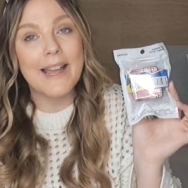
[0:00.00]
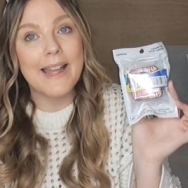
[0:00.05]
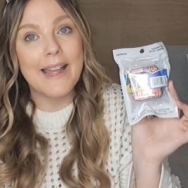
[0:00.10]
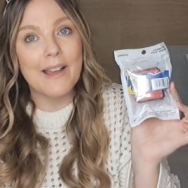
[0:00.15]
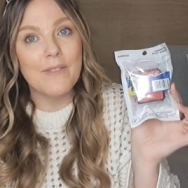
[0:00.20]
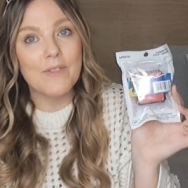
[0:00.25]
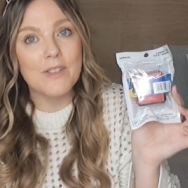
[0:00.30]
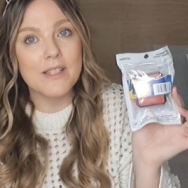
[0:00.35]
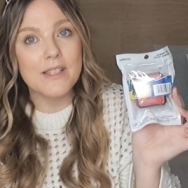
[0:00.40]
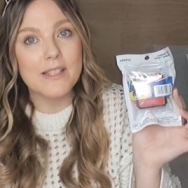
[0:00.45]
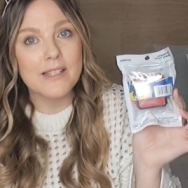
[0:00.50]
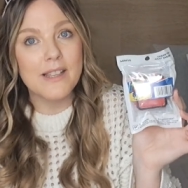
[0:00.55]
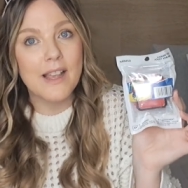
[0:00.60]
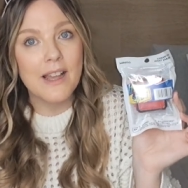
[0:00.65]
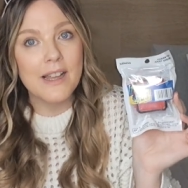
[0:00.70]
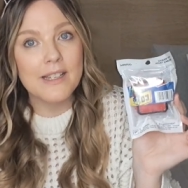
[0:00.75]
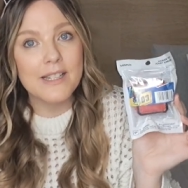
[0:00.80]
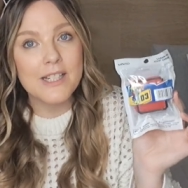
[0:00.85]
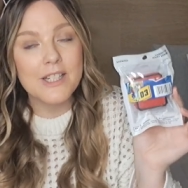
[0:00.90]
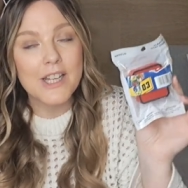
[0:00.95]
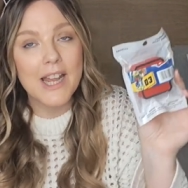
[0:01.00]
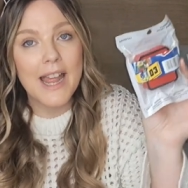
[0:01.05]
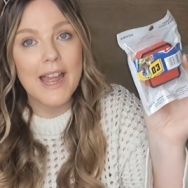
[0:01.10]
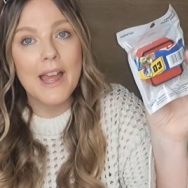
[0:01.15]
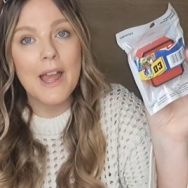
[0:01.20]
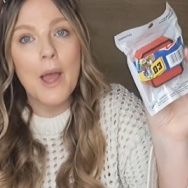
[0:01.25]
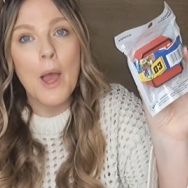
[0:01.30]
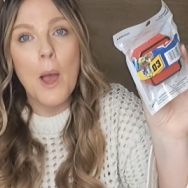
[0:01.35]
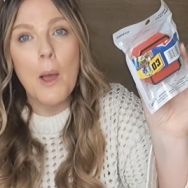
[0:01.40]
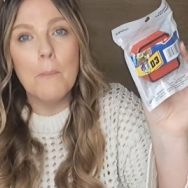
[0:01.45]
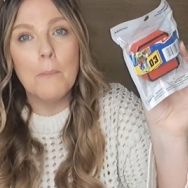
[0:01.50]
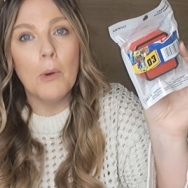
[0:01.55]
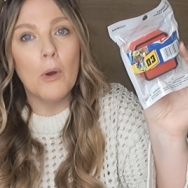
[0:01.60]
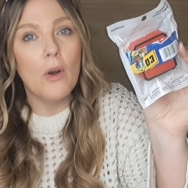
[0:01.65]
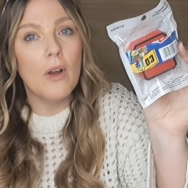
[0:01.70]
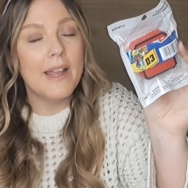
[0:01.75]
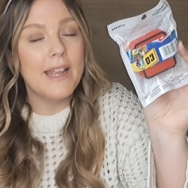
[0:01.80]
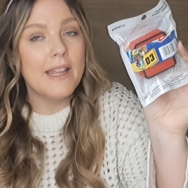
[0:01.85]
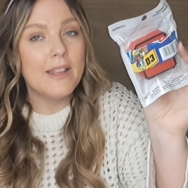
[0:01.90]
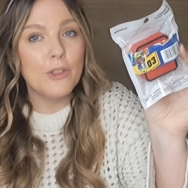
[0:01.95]
I haven't decided yet,
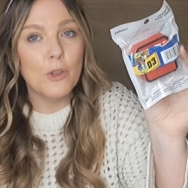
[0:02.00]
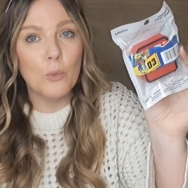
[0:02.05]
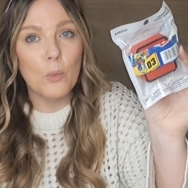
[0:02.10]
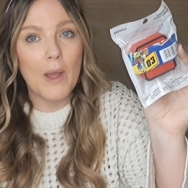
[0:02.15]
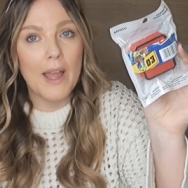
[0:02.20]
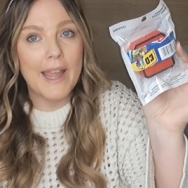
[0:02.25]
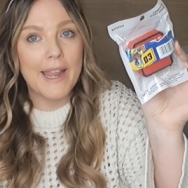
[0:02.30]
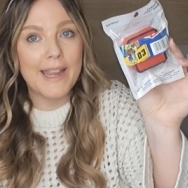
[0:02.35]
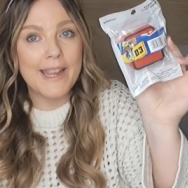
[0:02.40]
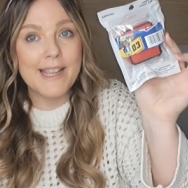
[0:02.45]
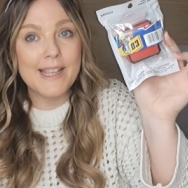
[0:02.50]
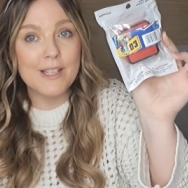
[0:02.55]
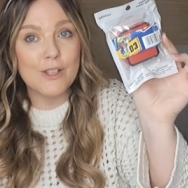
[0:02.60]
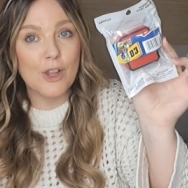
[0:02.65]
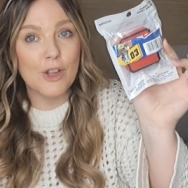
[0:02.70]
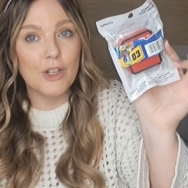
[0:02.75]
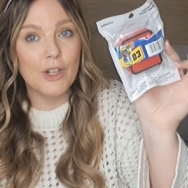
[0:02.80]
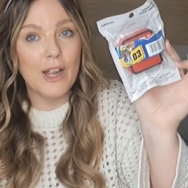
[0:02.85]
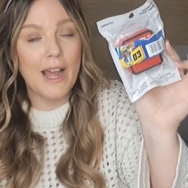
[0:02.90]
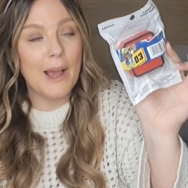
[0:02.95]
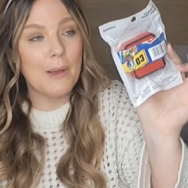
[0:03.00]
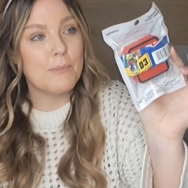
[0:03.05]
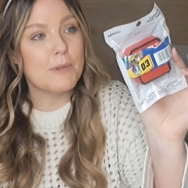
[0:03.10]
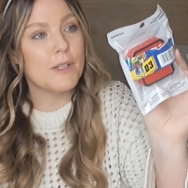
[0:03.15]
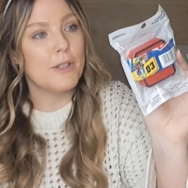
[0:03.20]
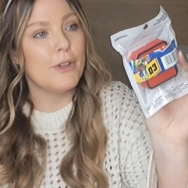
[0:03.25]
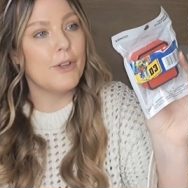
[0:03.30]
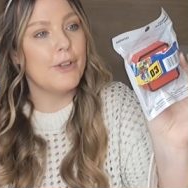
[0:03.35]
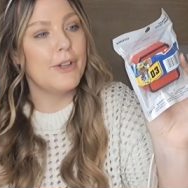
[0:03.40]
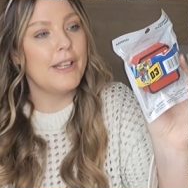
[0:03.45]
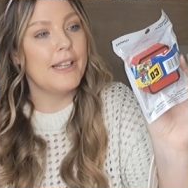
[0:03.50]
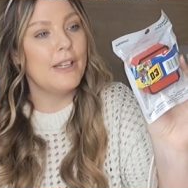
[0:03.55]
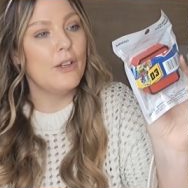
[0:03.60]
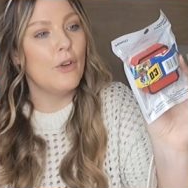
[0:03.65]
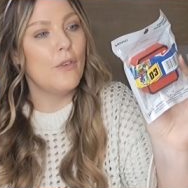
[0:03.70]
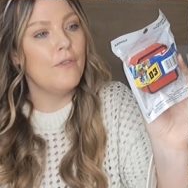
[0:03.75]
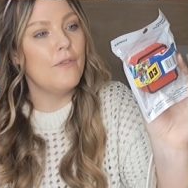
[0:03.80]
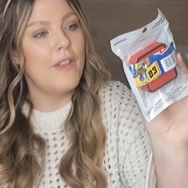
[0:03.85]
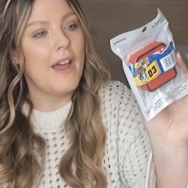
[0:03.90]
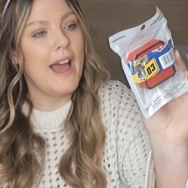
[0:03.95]
but either way, he's going to absolutely
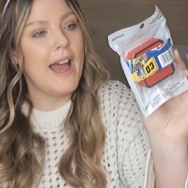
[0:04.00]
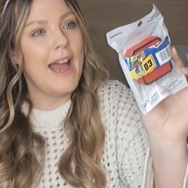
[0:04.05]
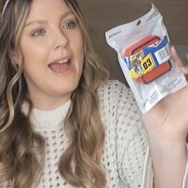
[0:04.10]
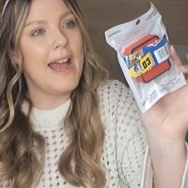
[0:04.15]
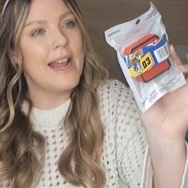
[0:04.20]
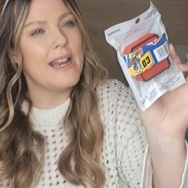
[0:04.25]
love that.